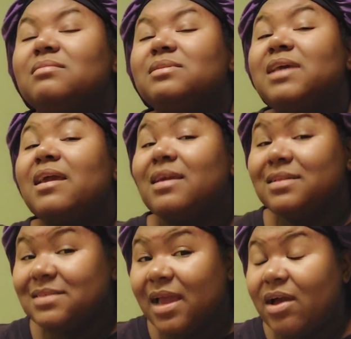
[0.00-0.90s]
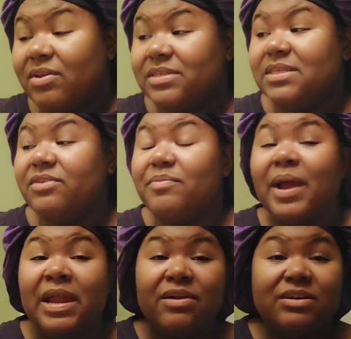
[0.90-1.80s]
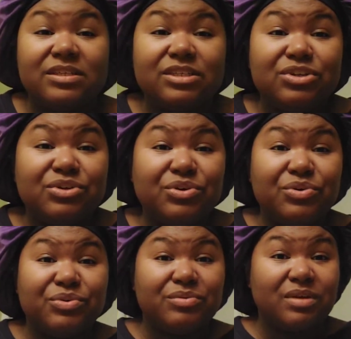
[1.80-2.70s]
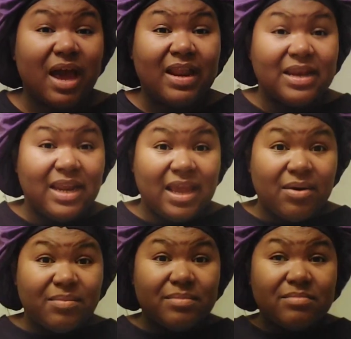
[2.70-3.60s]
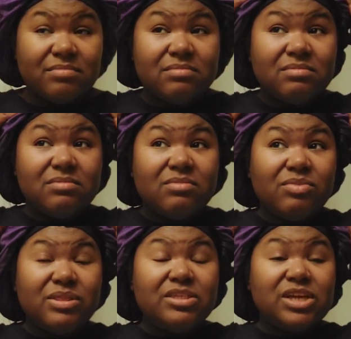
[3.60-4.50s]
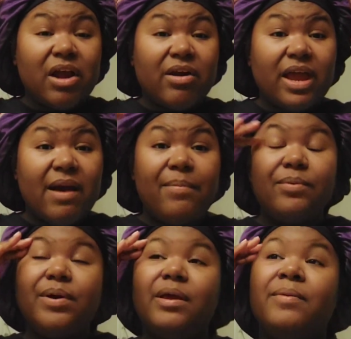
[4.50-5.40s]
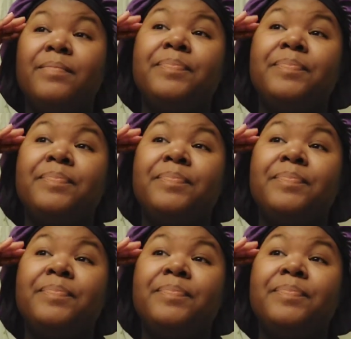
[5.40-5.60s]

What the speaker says: take it down and see if my hair is still kind of damp with the shower cap on,